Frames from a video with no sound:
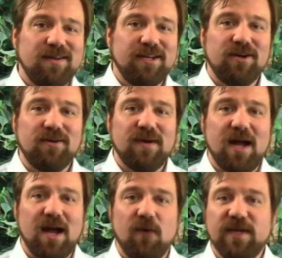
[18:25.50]

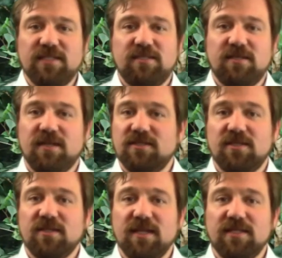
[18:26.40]
Are we
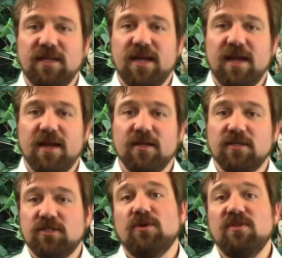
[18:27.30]
consistently seeing
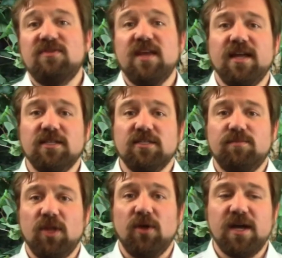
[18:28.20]
certain things
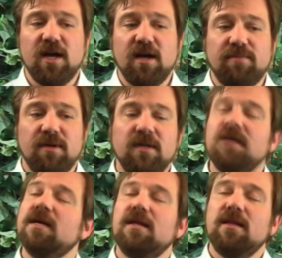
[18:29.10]
blowing up?
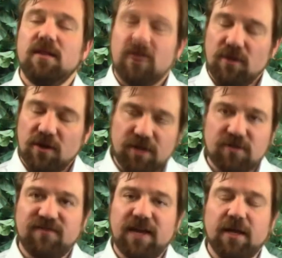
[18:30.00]
Look at
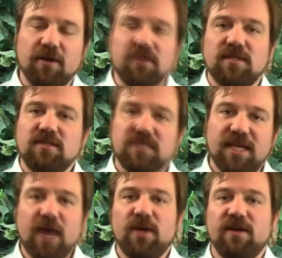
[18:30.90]
those failures, see
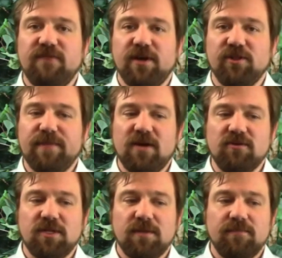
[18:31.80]
how we can figure them
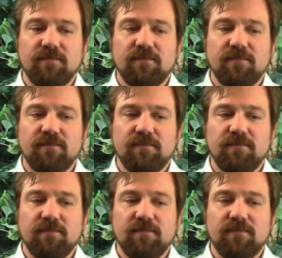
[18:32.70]
out.